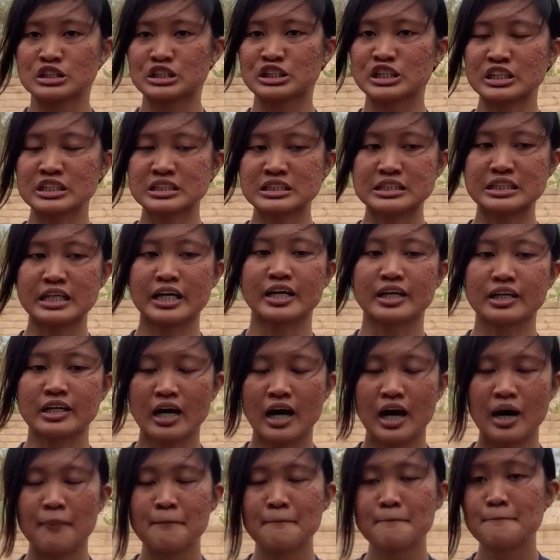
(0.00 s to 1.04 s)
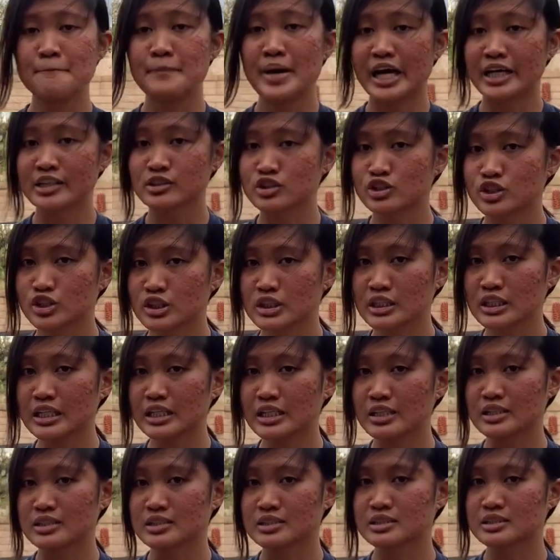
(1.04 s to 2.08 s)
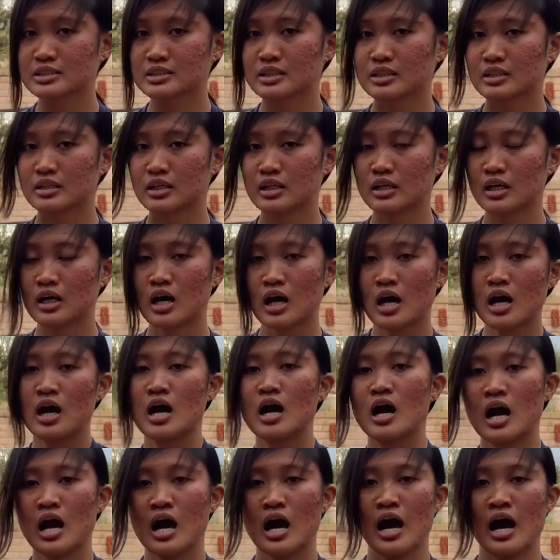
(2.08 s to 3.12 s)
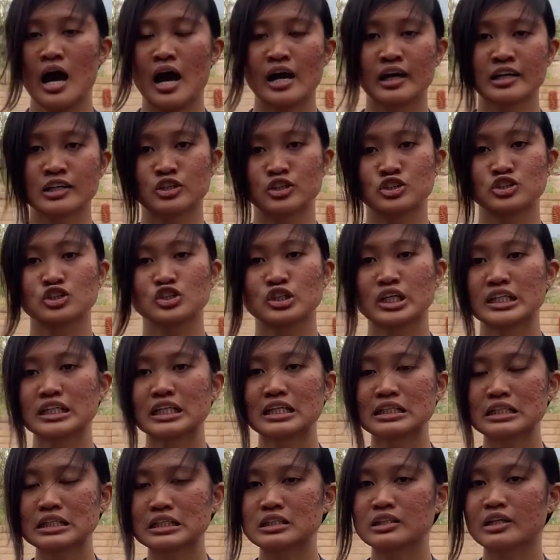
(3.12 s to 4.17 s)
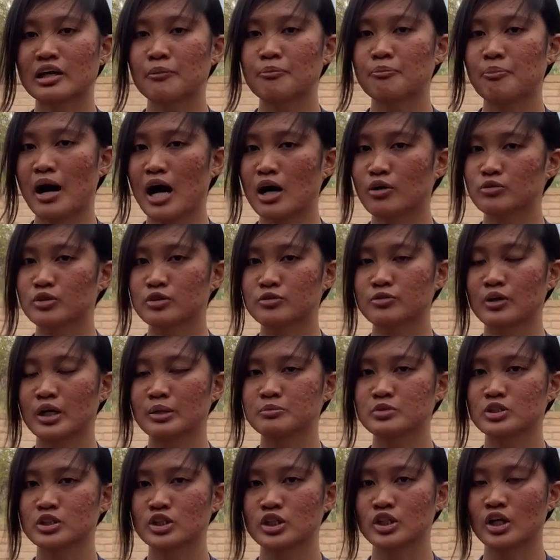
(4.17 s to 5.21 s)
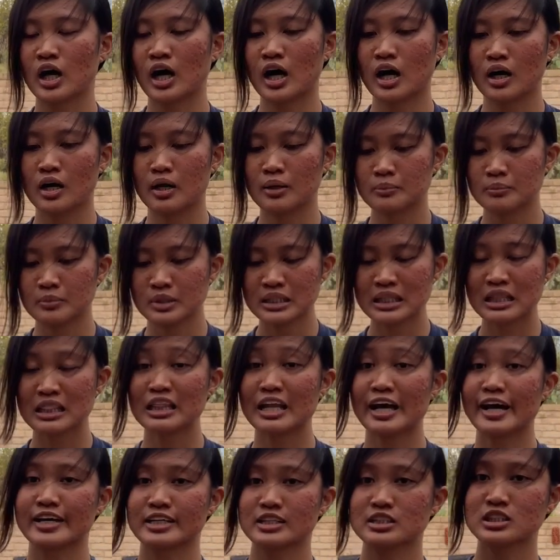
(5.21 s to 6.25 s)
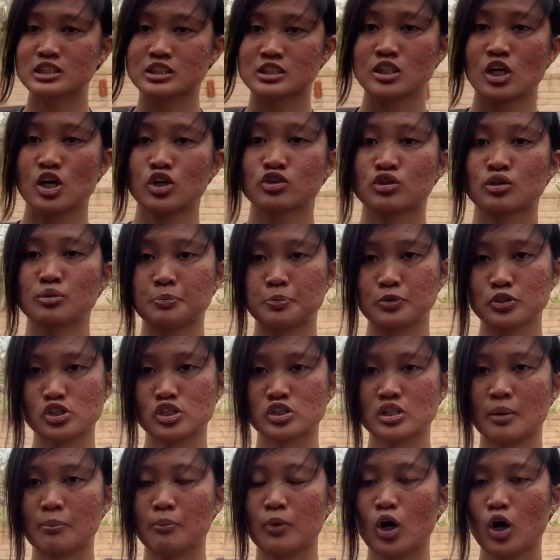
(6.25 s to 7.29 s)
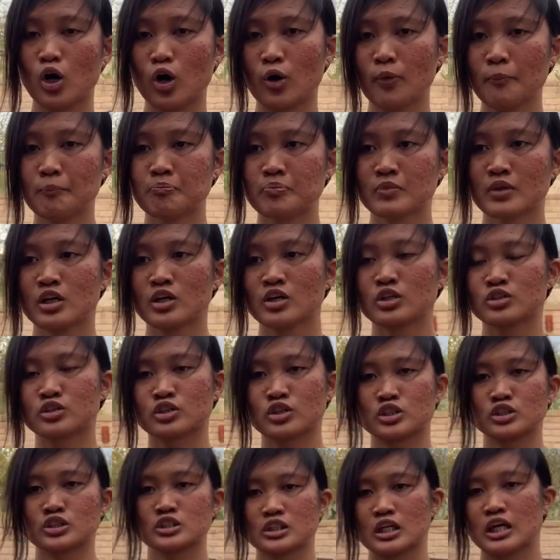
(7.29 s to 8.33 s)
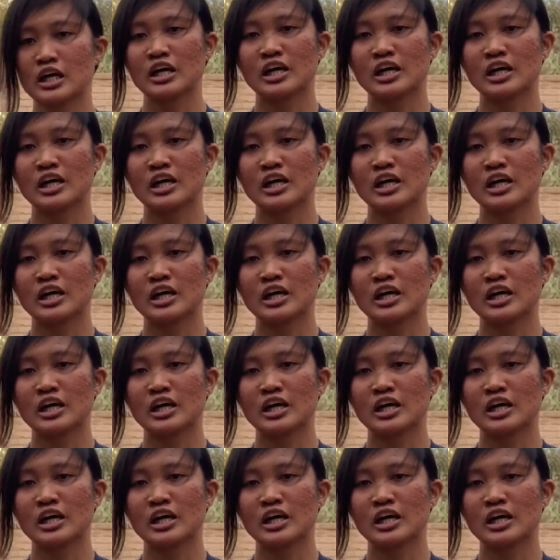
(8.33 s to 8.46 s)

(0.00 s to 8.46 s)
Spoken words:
Just like bend your knees, because you're gonna need that power from your legs to push the ball, because